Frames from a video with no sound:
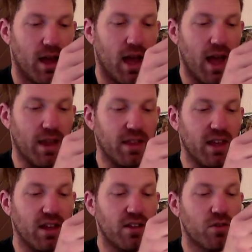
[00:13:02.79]
And
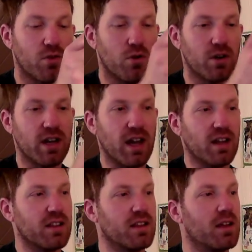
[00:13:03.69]
these
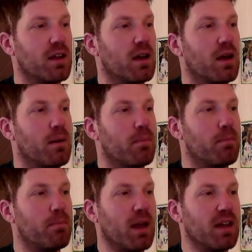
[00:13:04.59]

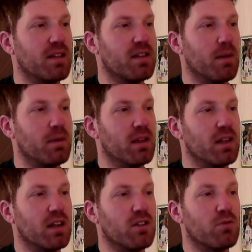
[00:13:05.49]
cortex-based
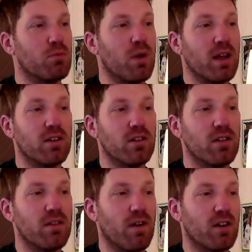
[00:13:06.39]
abilities
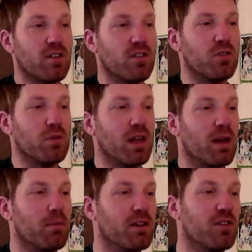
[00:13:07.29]
regularly function to
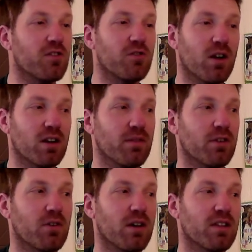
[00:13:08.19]
inhibit destructive,
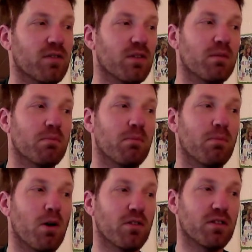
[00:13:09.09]
aggressive, and
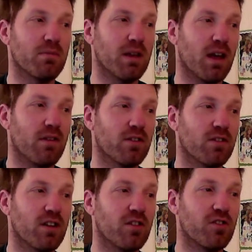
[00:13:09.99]
impulsive
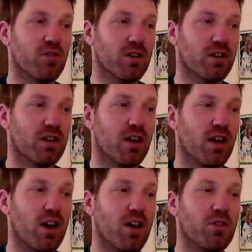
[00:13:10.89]
behaviors. In short,
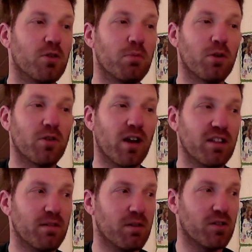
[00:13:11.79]
through
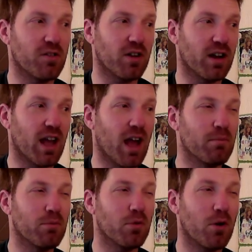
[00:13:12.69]
progressive maturing
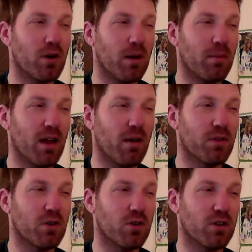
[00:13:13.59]
and programming of
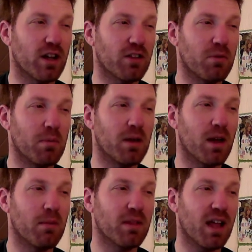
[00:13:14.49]
the cortex, we
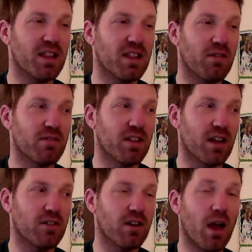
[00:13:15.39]
become less
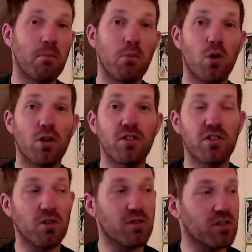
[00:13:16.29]
self-centered and more
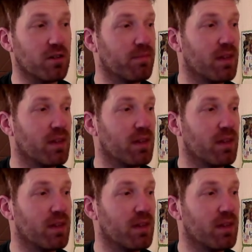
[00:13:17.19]
social.